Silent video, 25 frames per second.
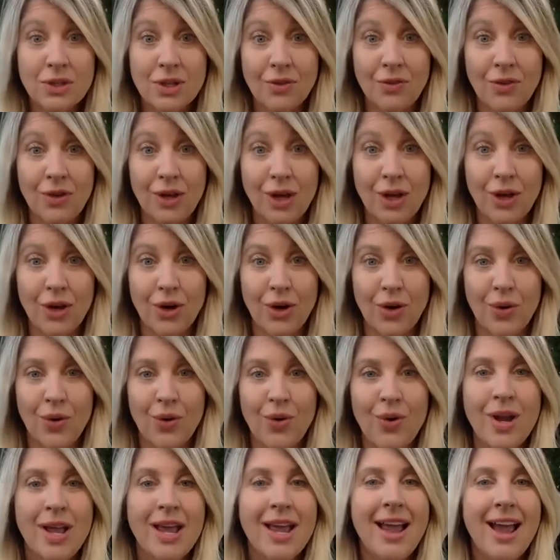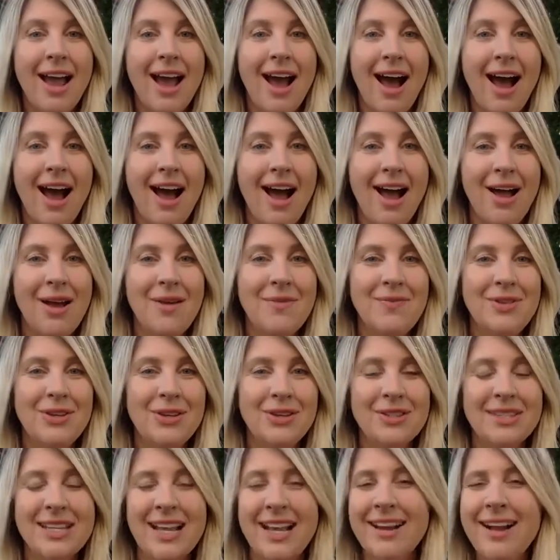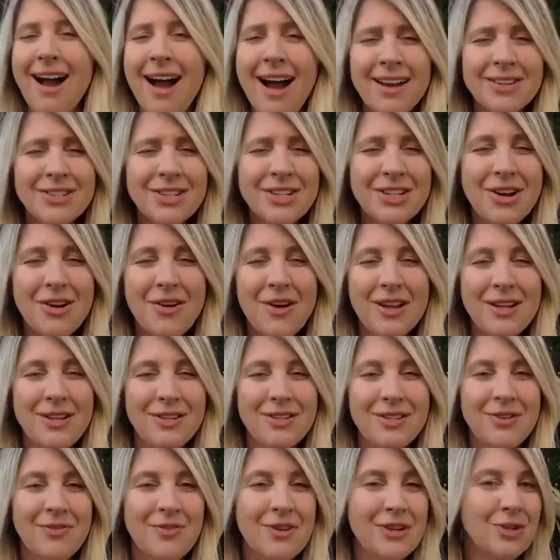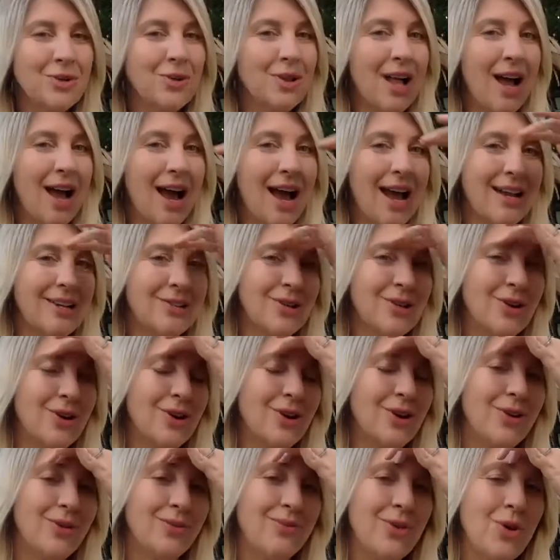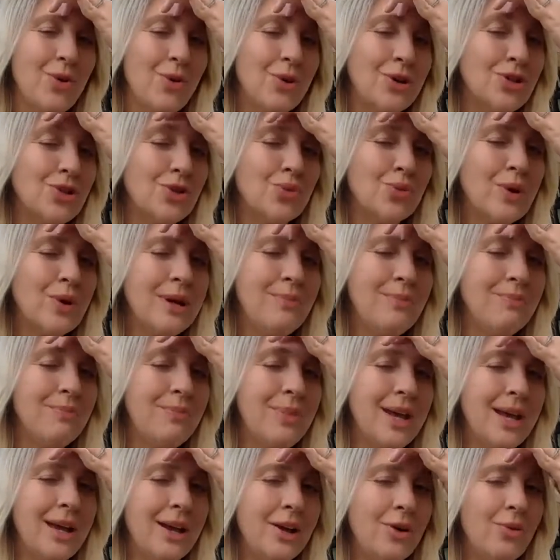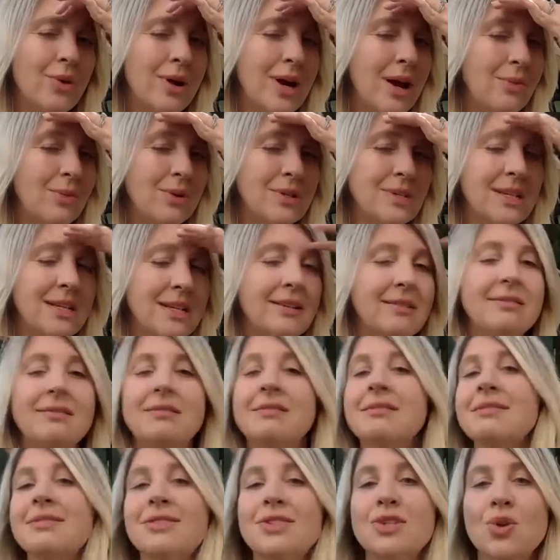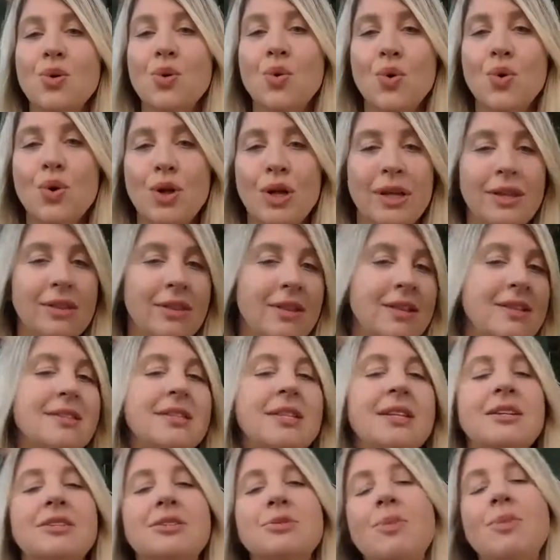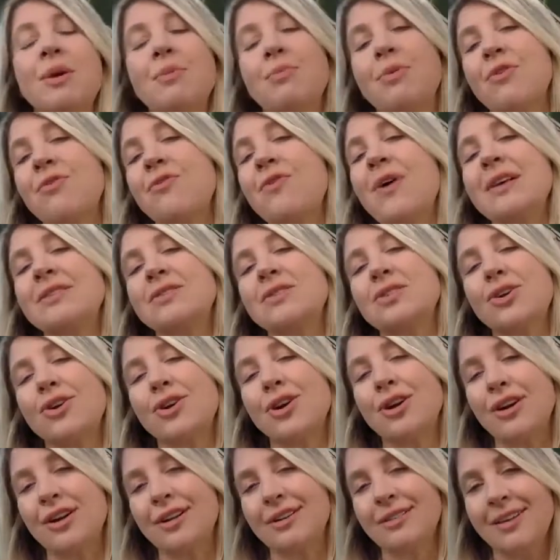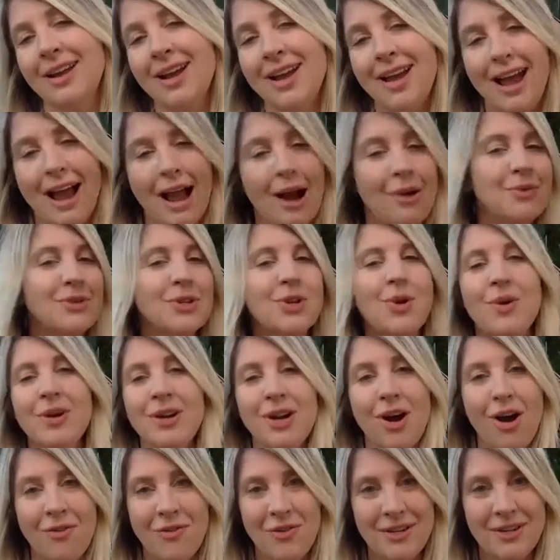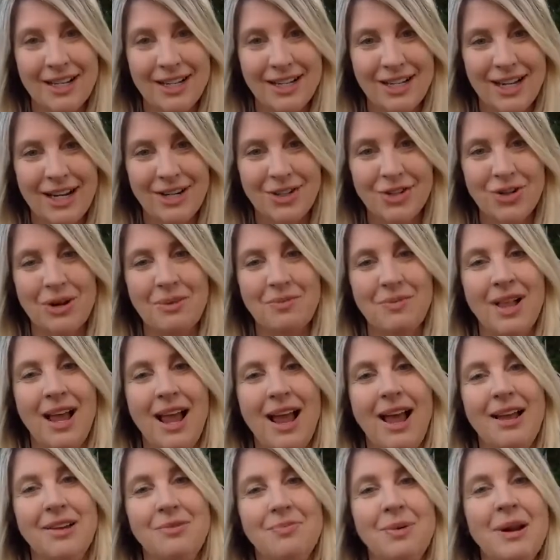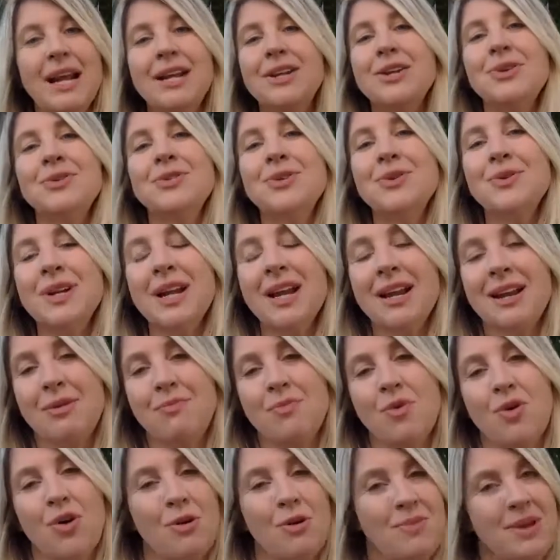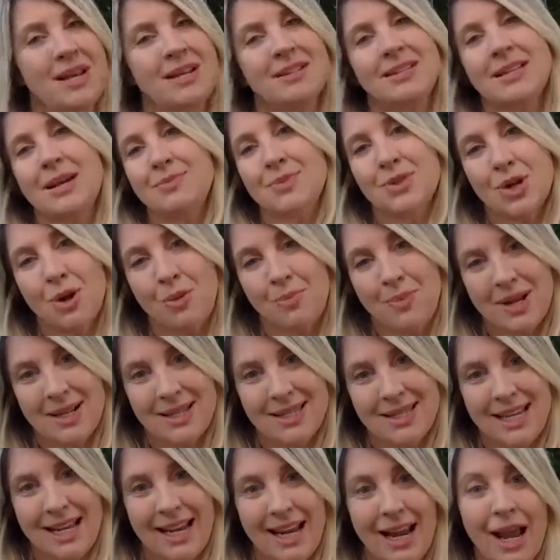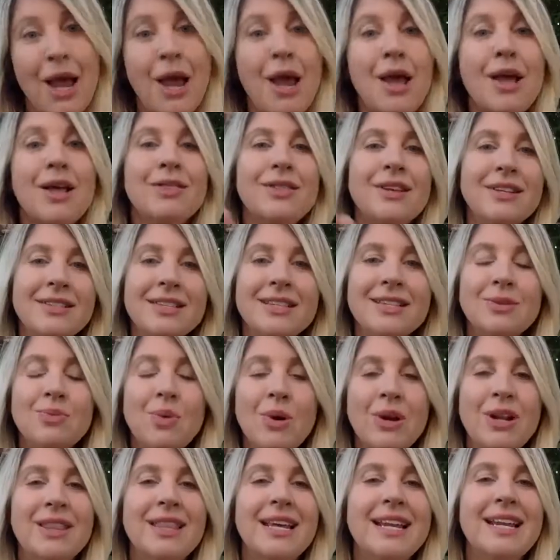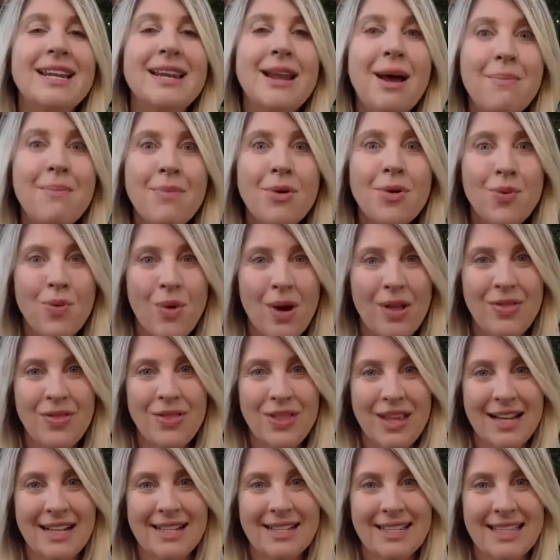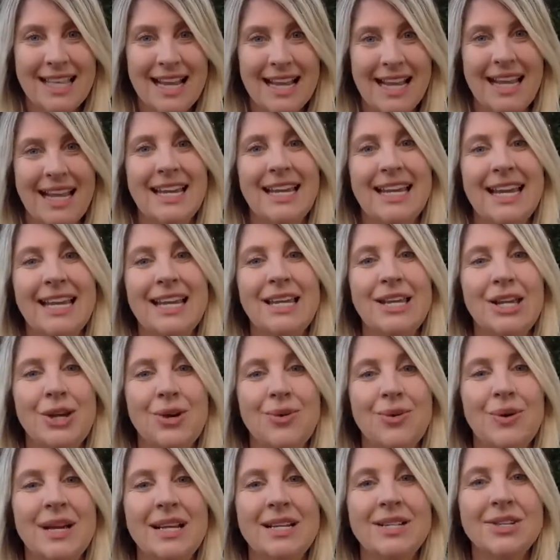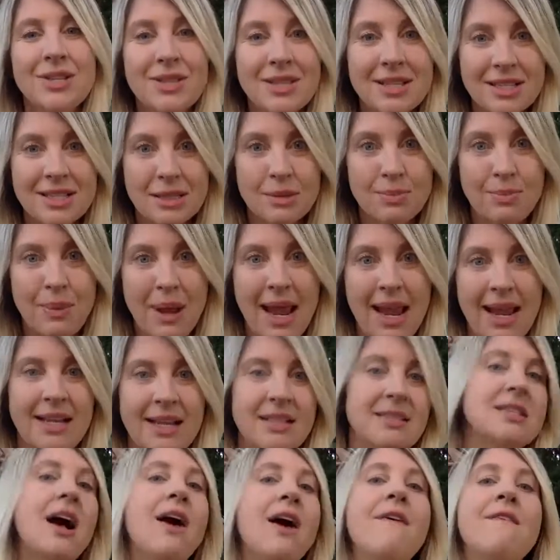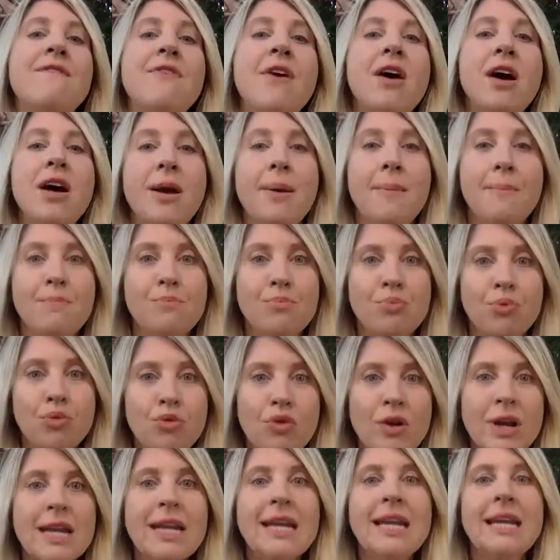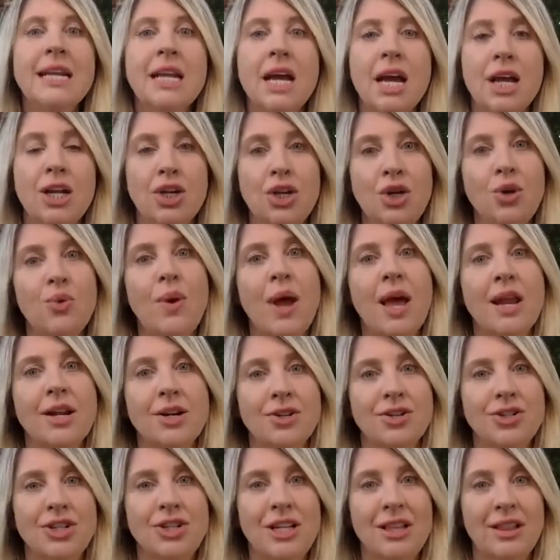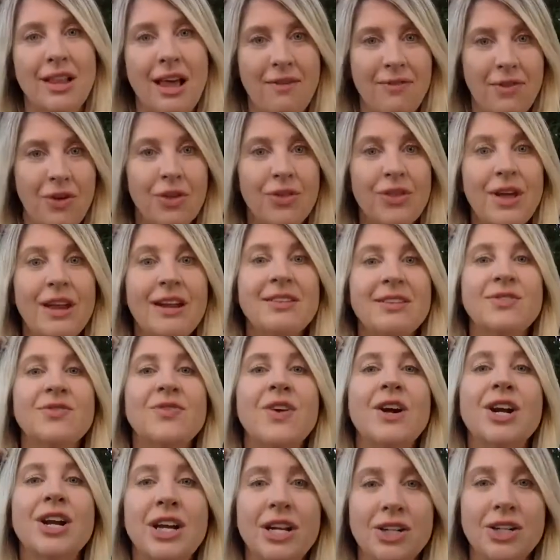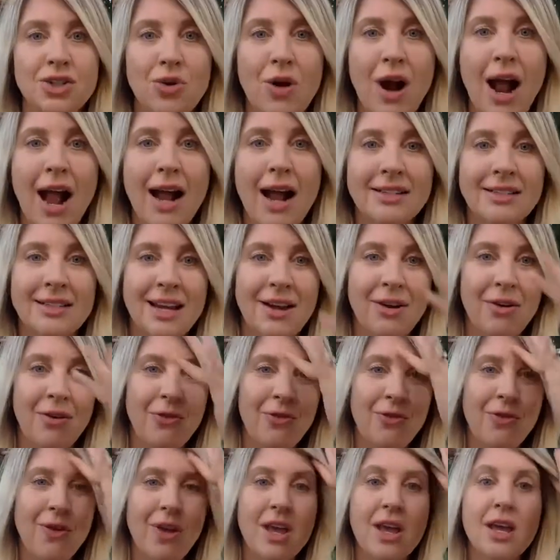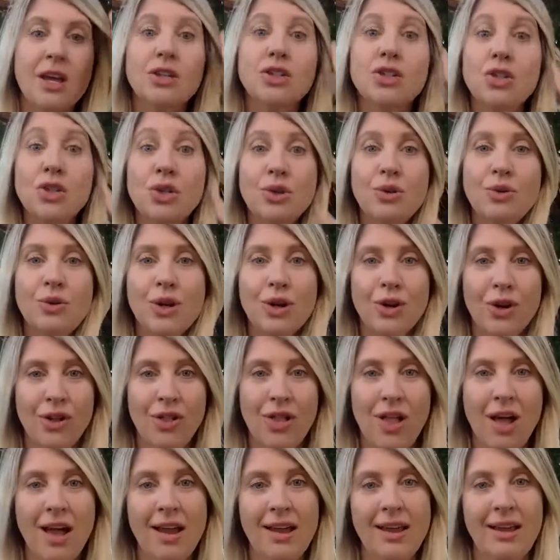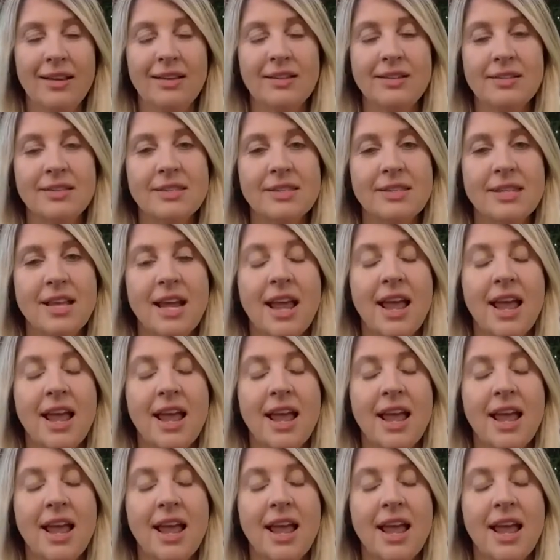of you, you'll say, gosh, I used to visualize or dream big when I was in school and listening to my professor, and I was going off into daydream land, but I don't do it anymore because I'm so busy. This is one of the number one things that can get you into the space of bringing a new energy level that is very attractive to your clients.